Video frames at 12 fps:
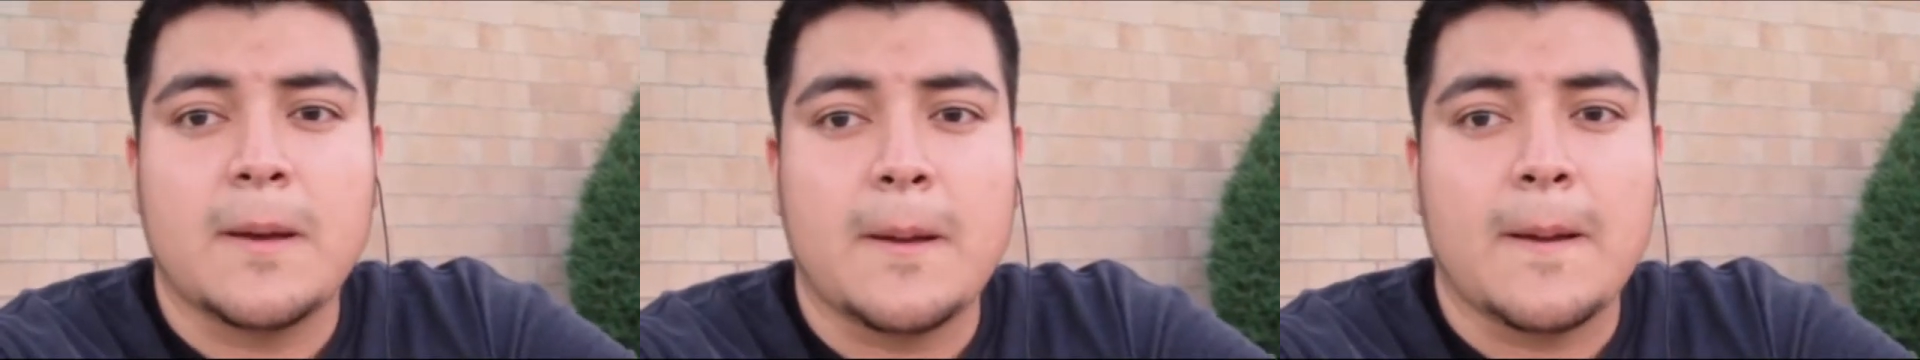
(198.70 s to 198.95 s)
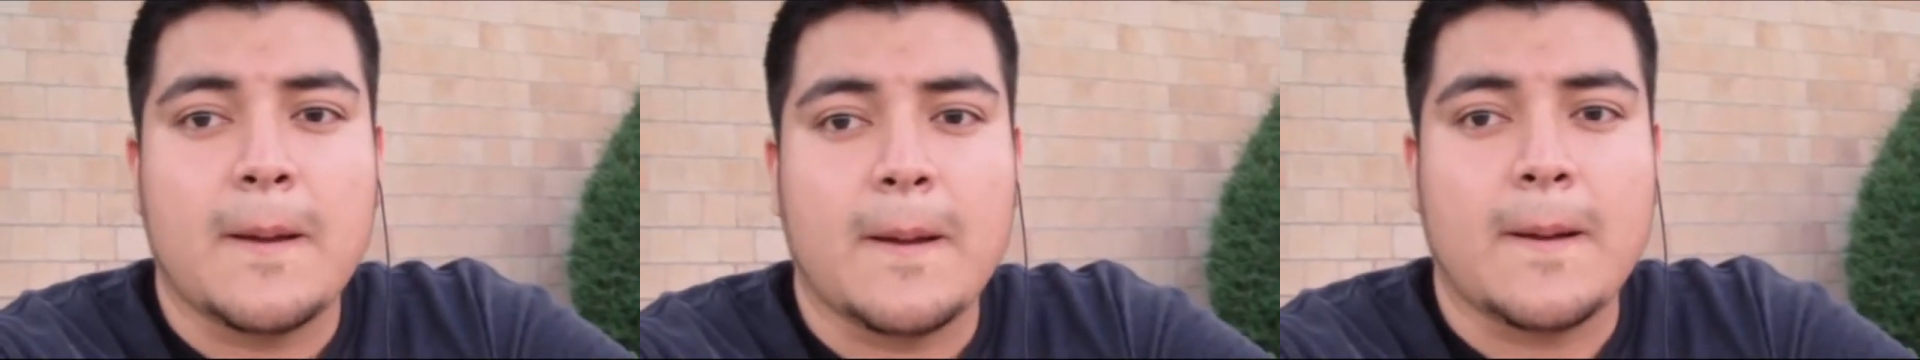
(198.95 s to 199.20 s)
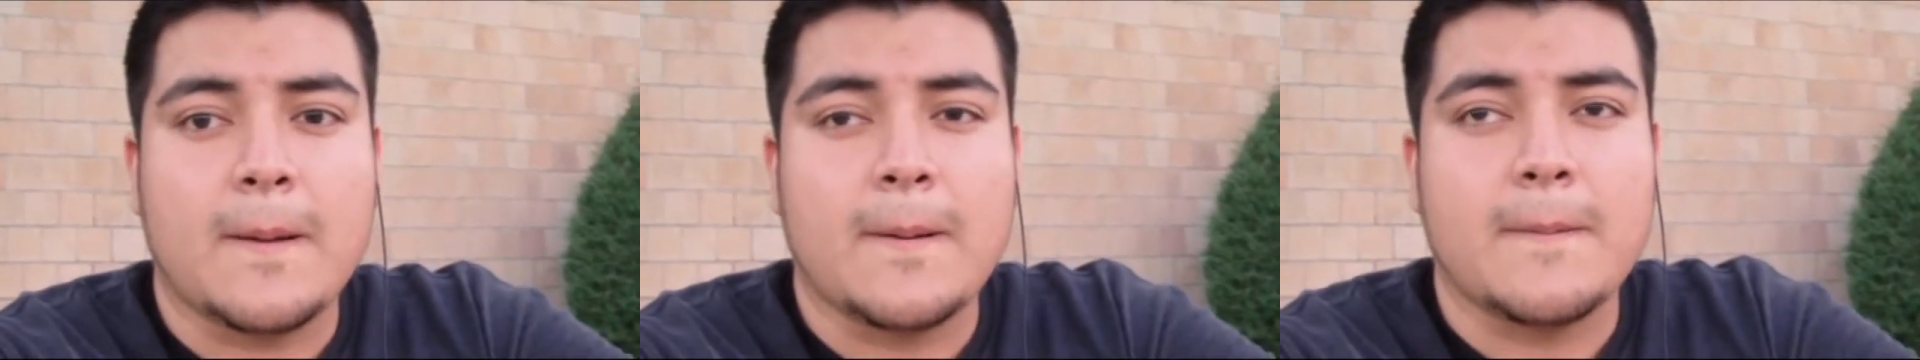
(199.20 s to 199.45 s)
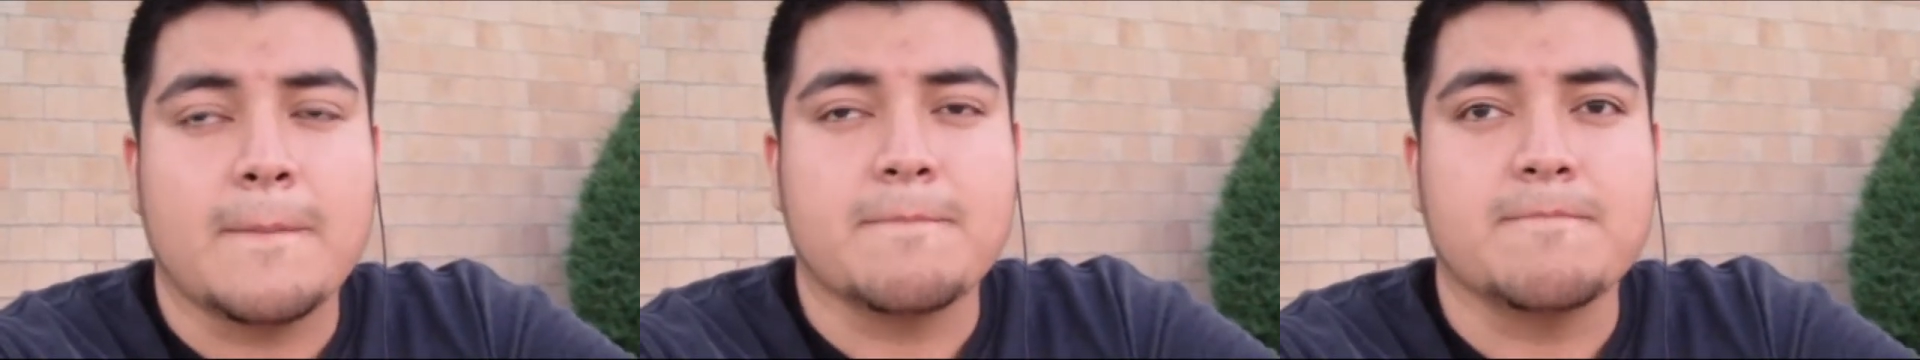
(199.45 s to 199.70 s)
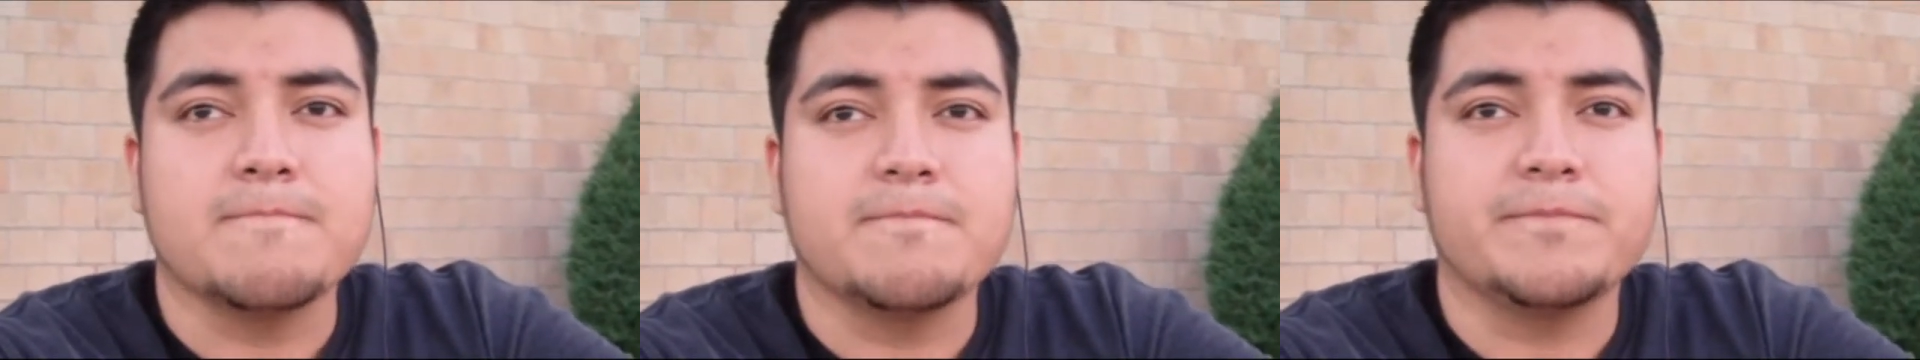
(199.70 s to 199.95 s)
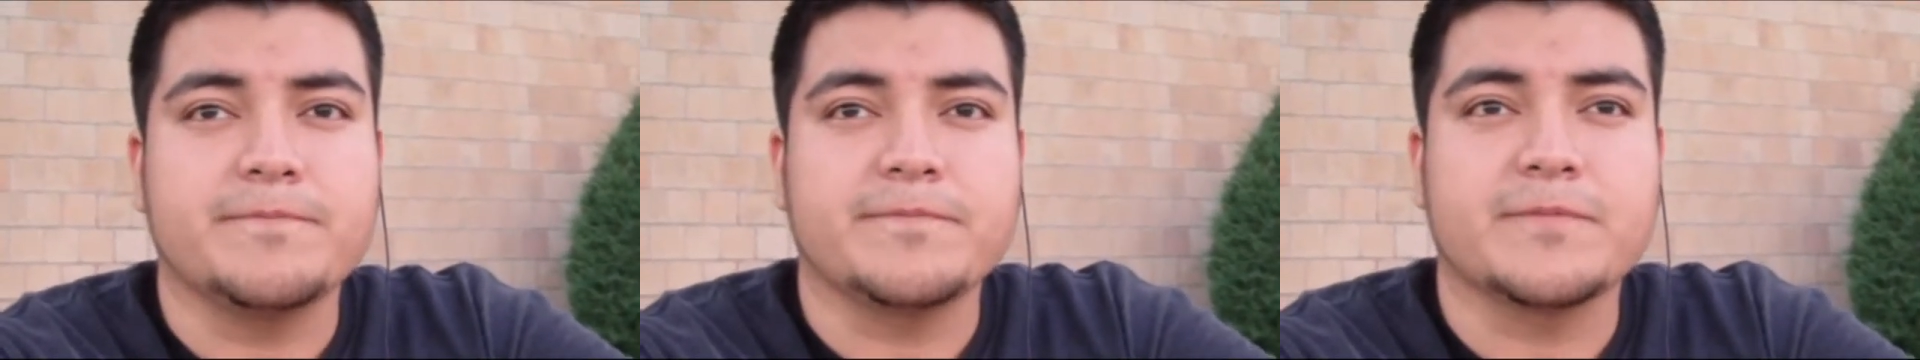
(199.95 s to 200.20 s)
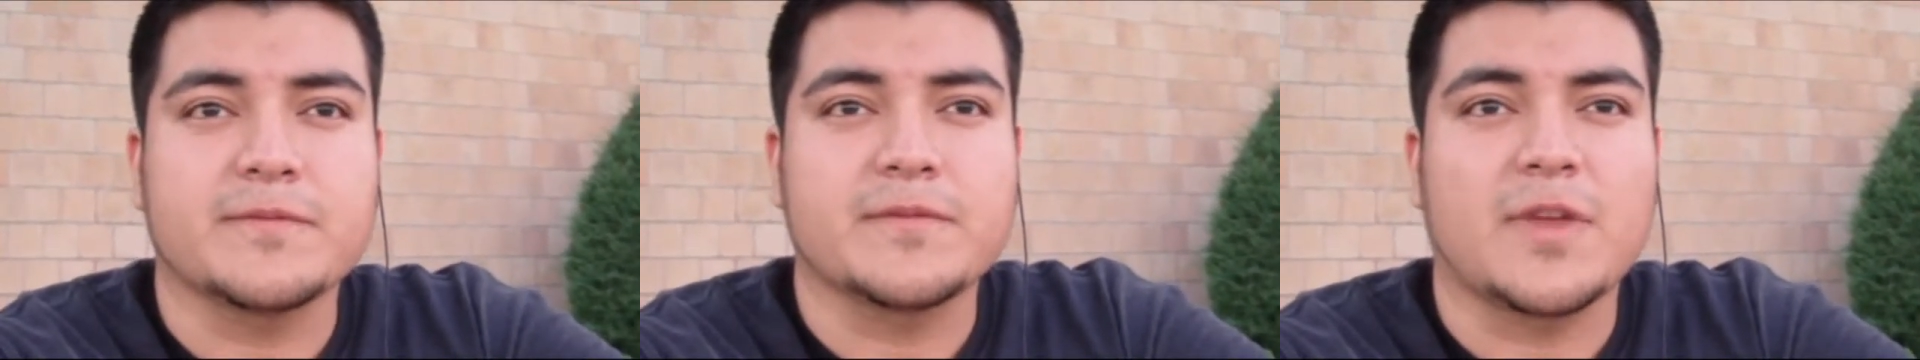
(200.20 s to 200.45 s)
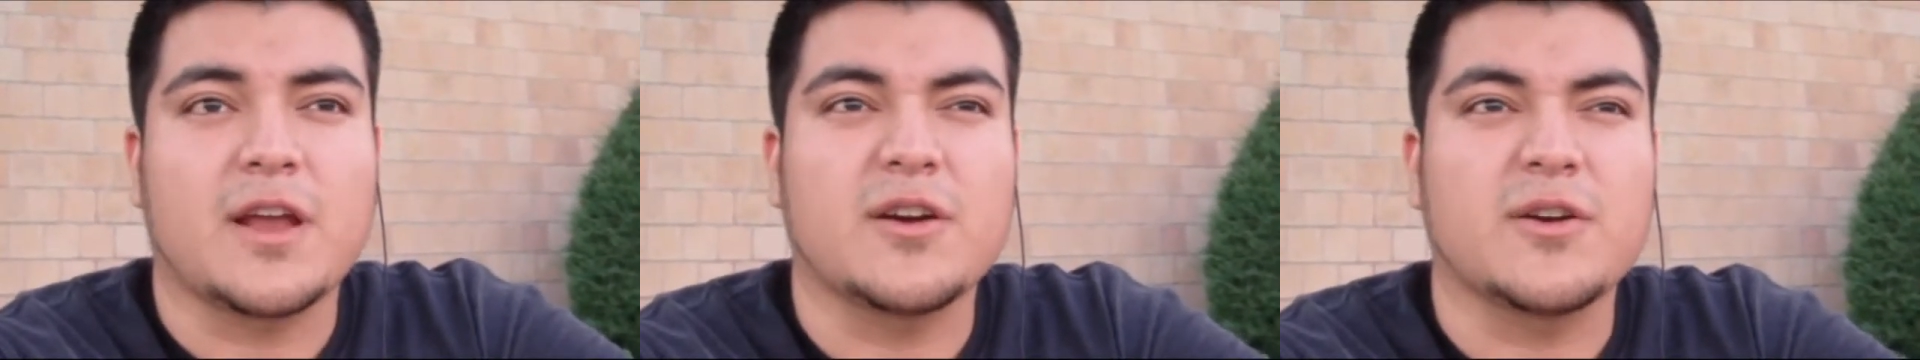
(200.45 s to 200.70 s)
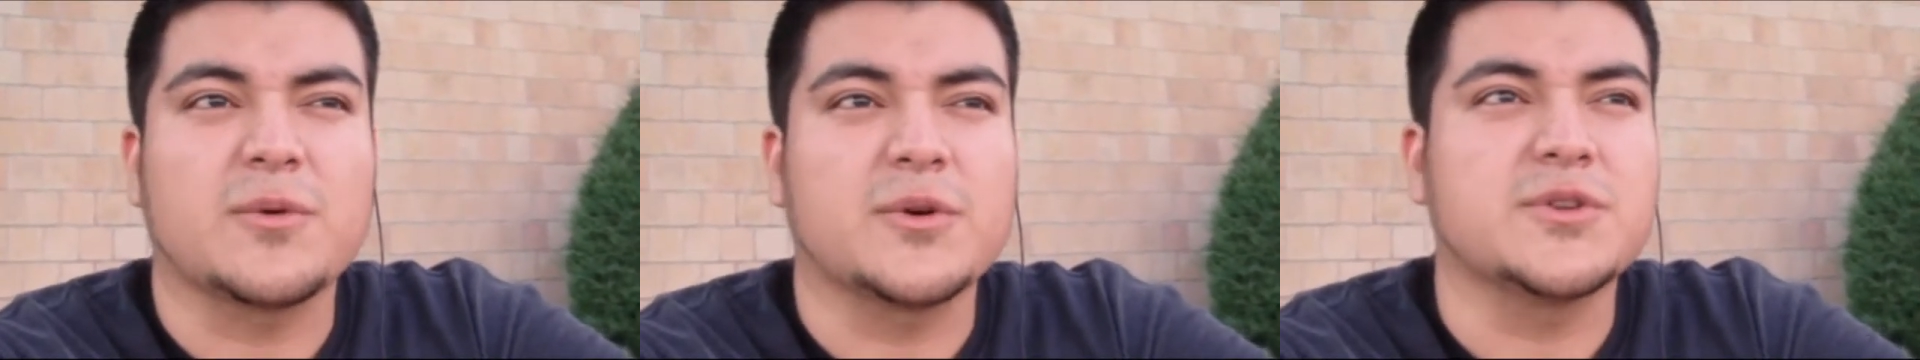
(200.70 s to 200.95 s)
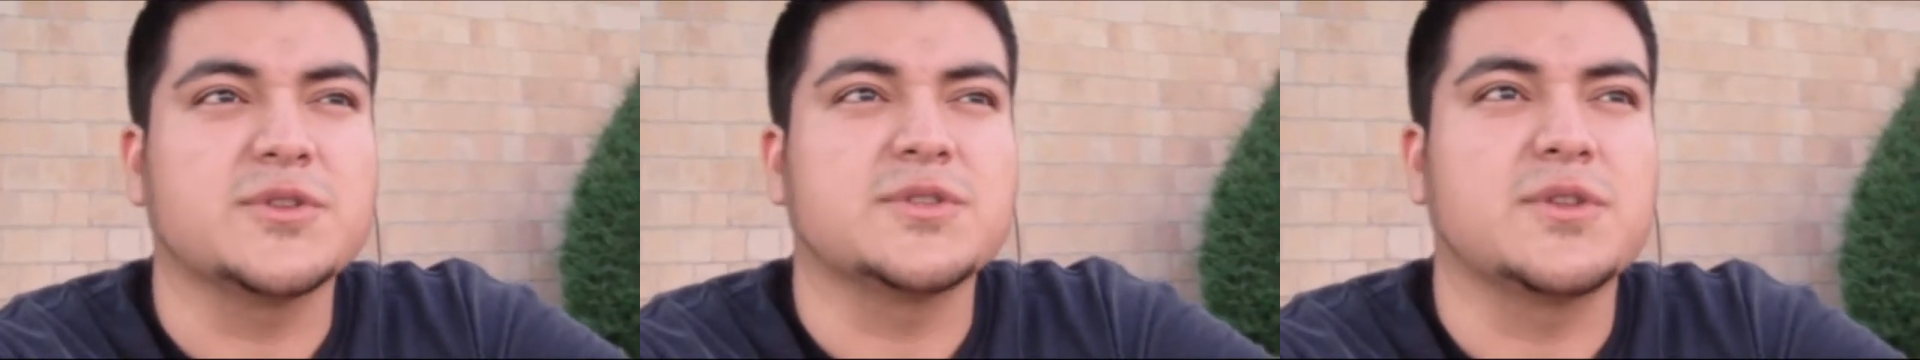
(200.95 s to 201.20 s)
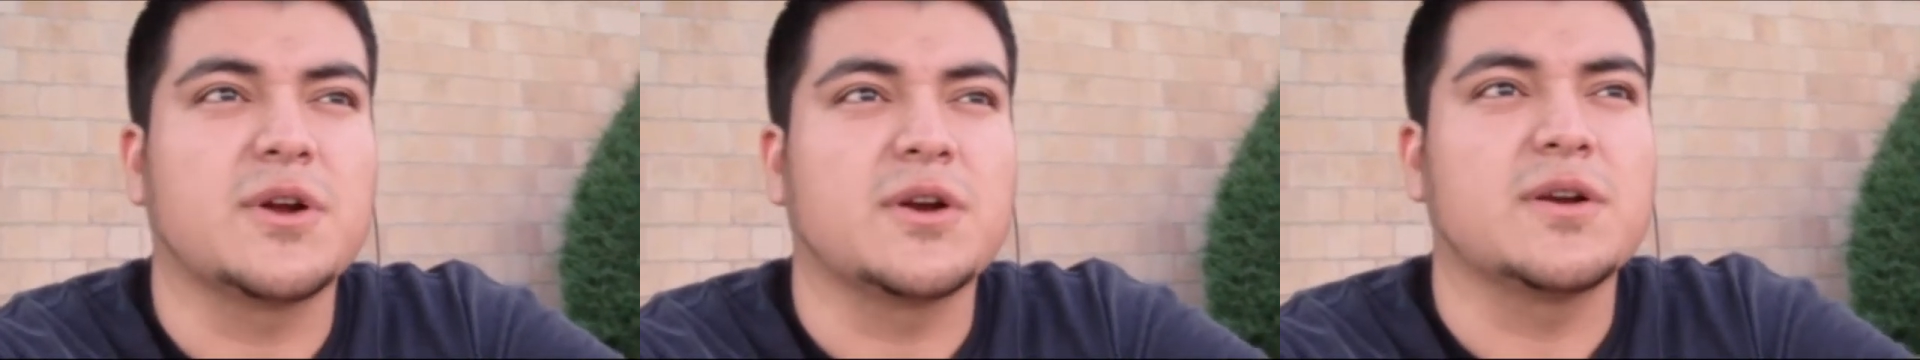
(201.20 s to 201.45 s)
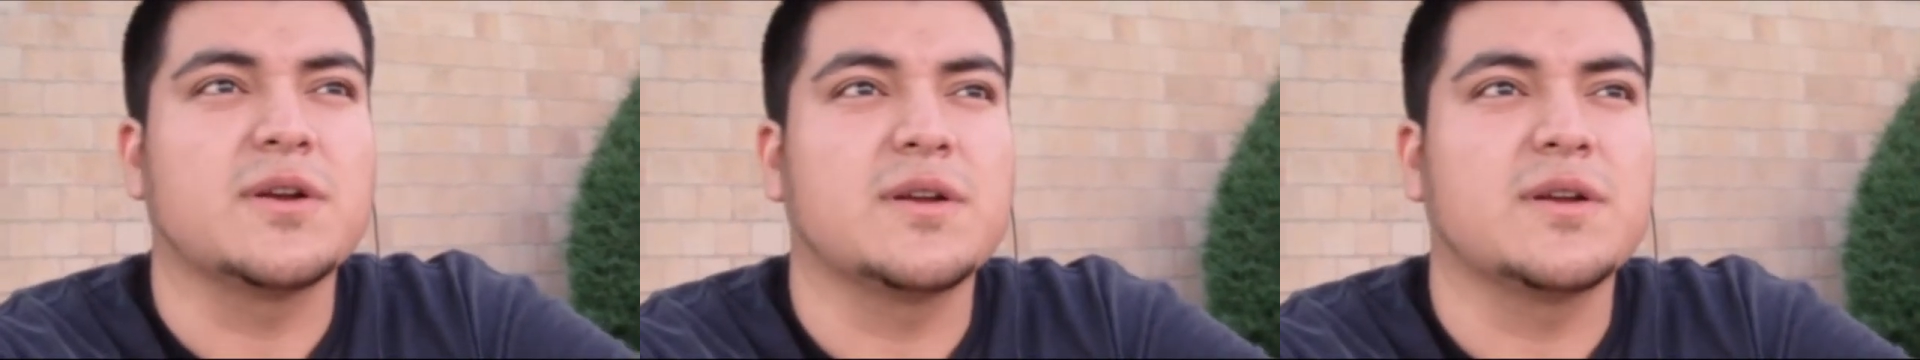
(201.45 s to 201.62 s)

um, I don't know where to start.